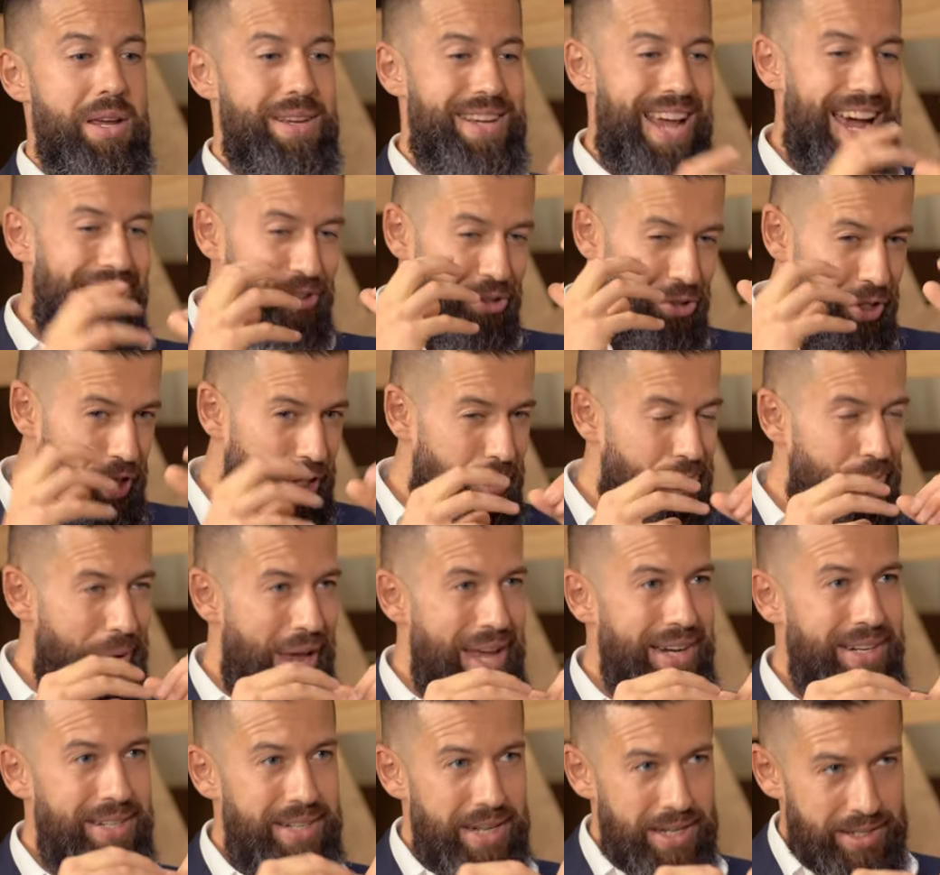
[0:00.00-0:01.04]
Can you
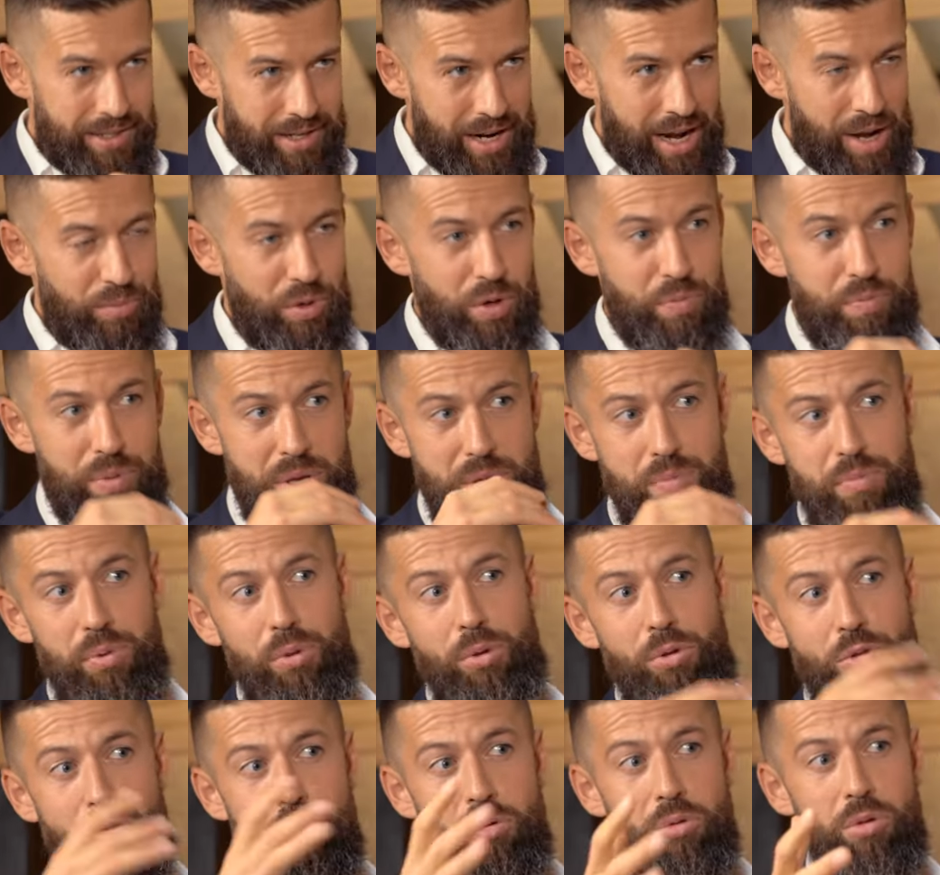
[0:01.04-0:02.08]
spend the time with
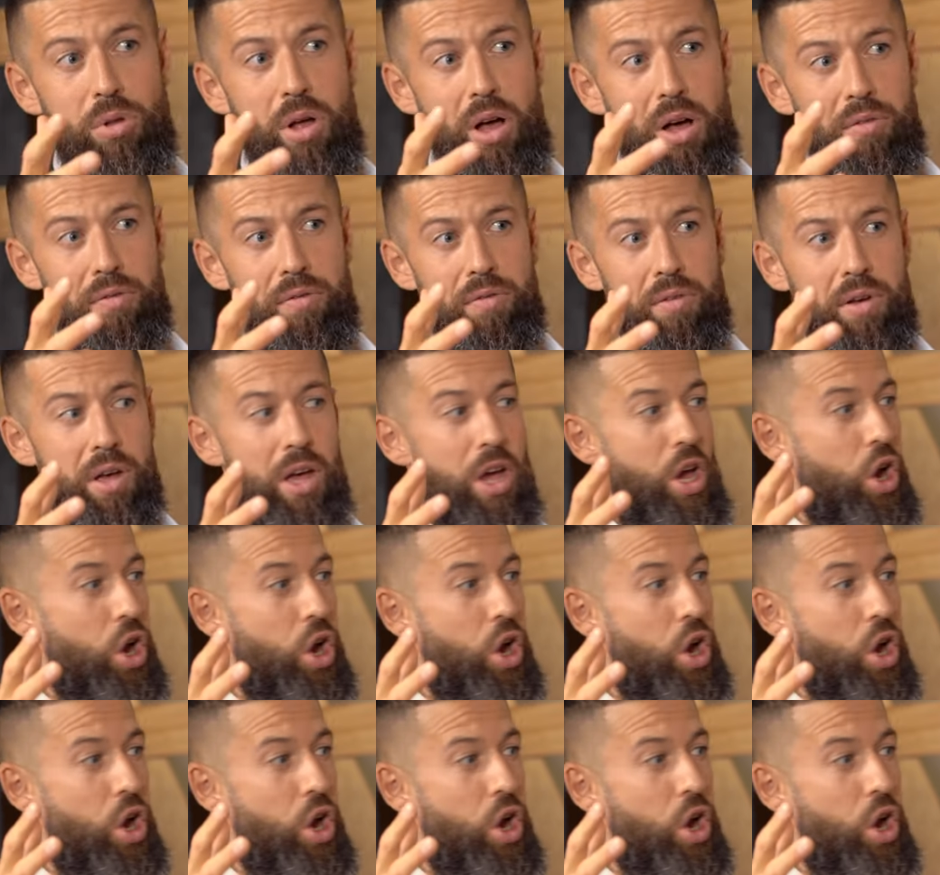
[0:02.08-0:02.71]
people you love